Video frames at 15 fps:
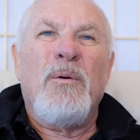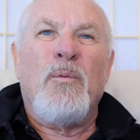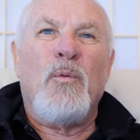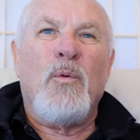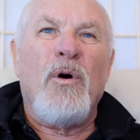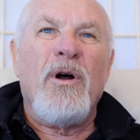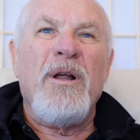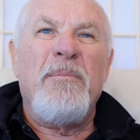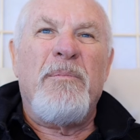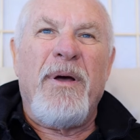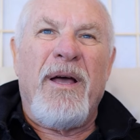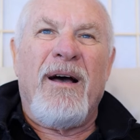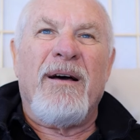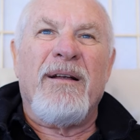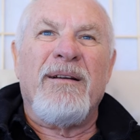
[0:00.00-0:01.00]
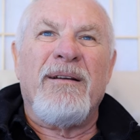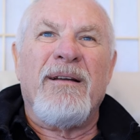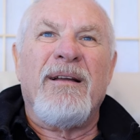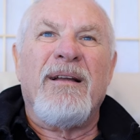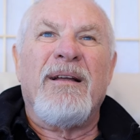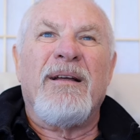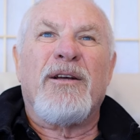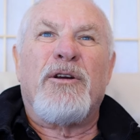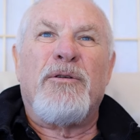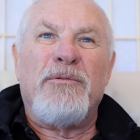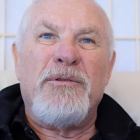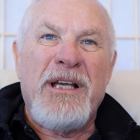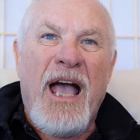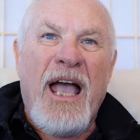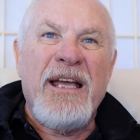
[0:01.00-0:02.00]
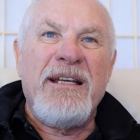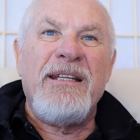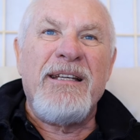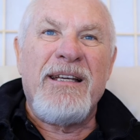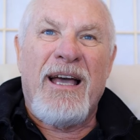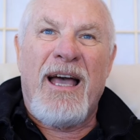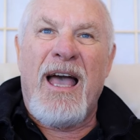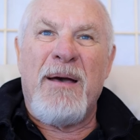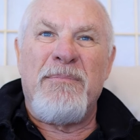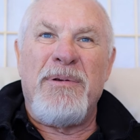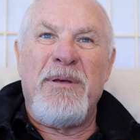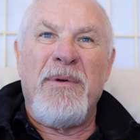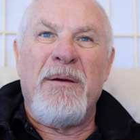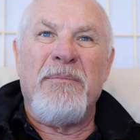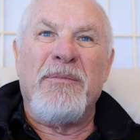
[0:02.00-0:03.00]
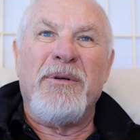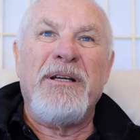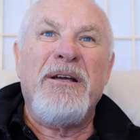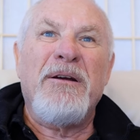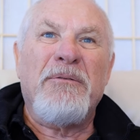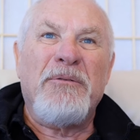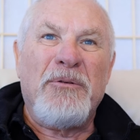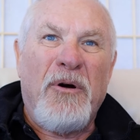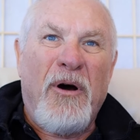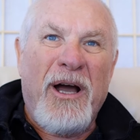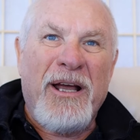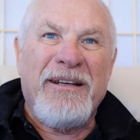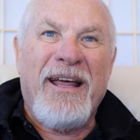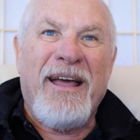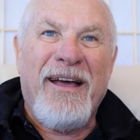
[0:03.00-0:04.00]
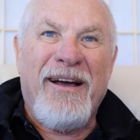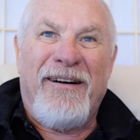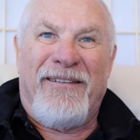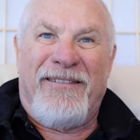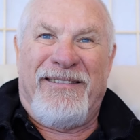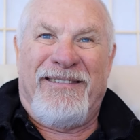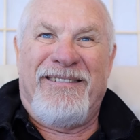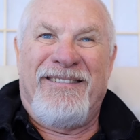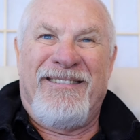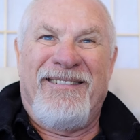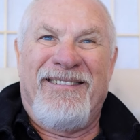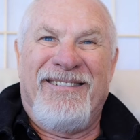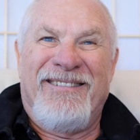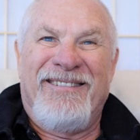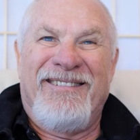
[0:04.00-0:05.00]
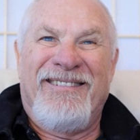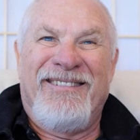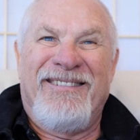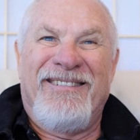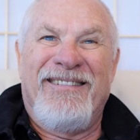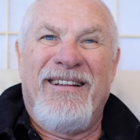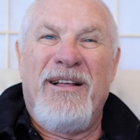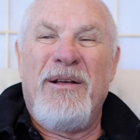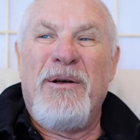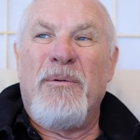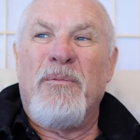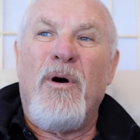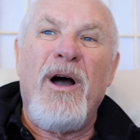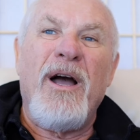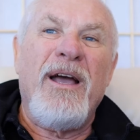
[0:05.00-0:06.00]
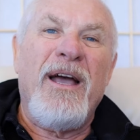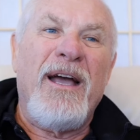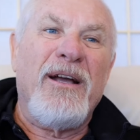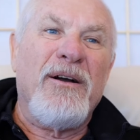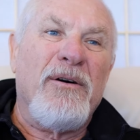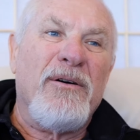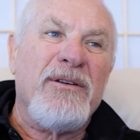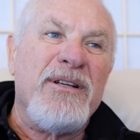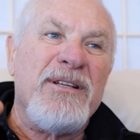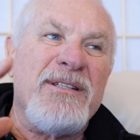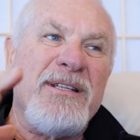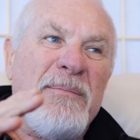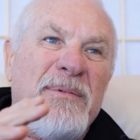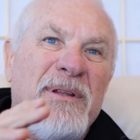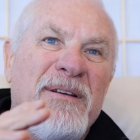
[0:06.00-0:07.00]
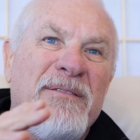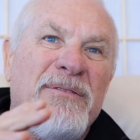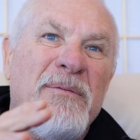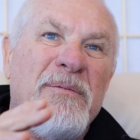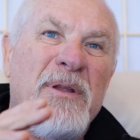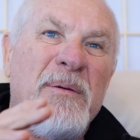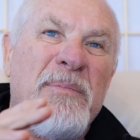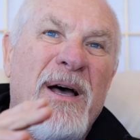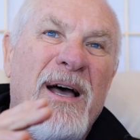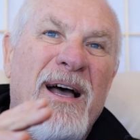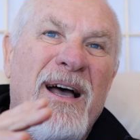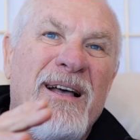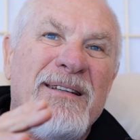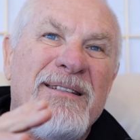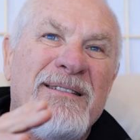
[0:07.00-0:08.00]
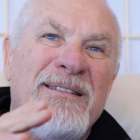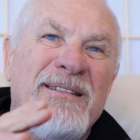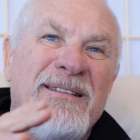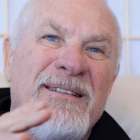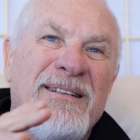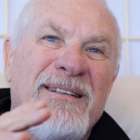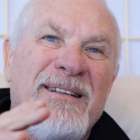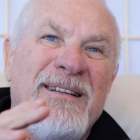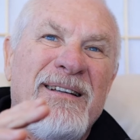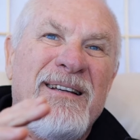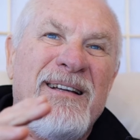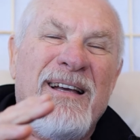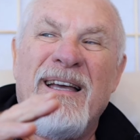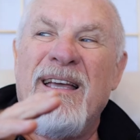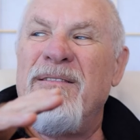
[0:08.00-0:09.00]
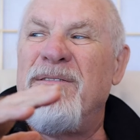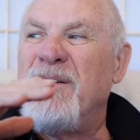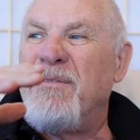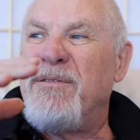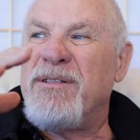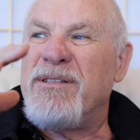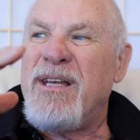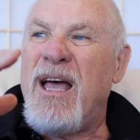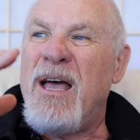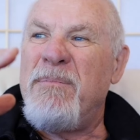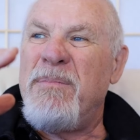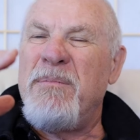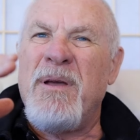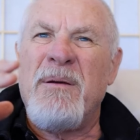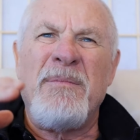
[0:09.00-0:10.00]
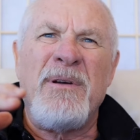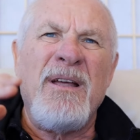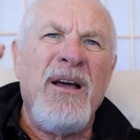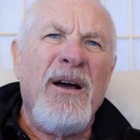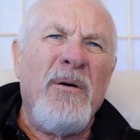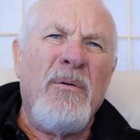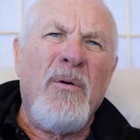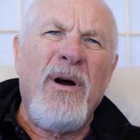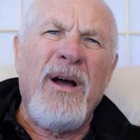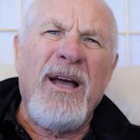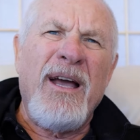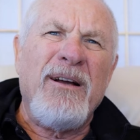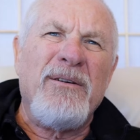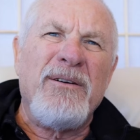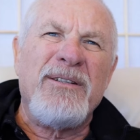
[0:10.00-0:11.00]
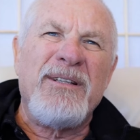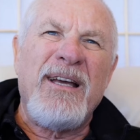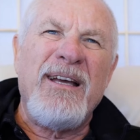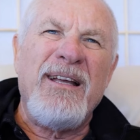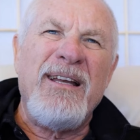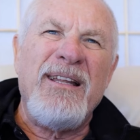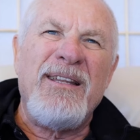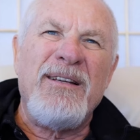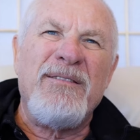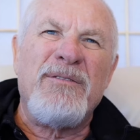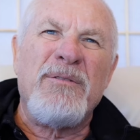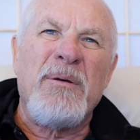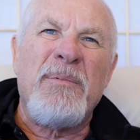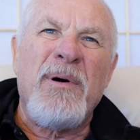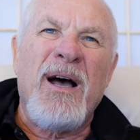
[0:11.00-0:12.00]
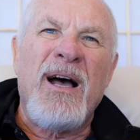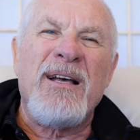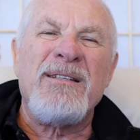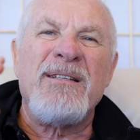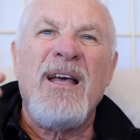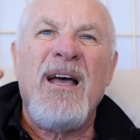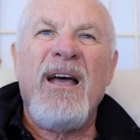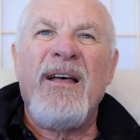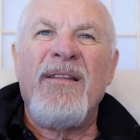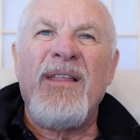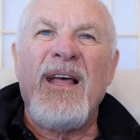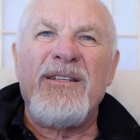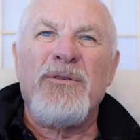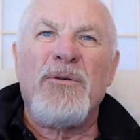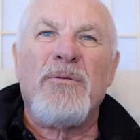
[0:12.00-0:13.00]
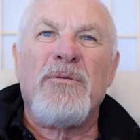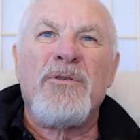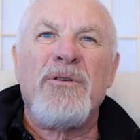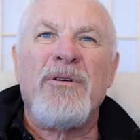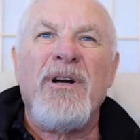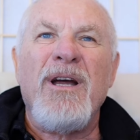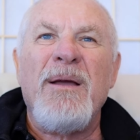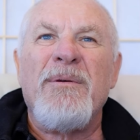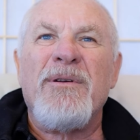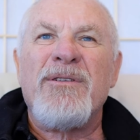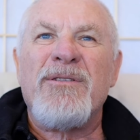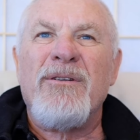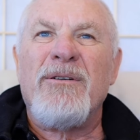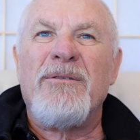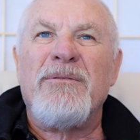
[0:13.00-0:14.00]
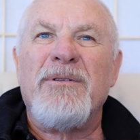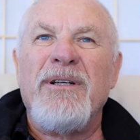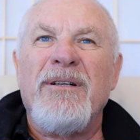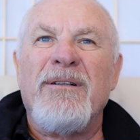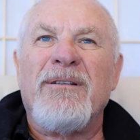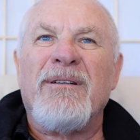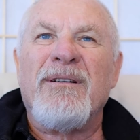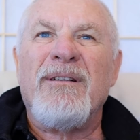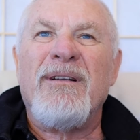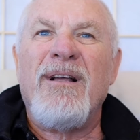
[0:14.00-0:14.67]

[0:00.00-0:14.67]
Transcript: What about creating a happy memory right now? Why hang on to something from the past? Even if it's a happy memory. Why hang on to anything from the past? That's all dream, it's not real.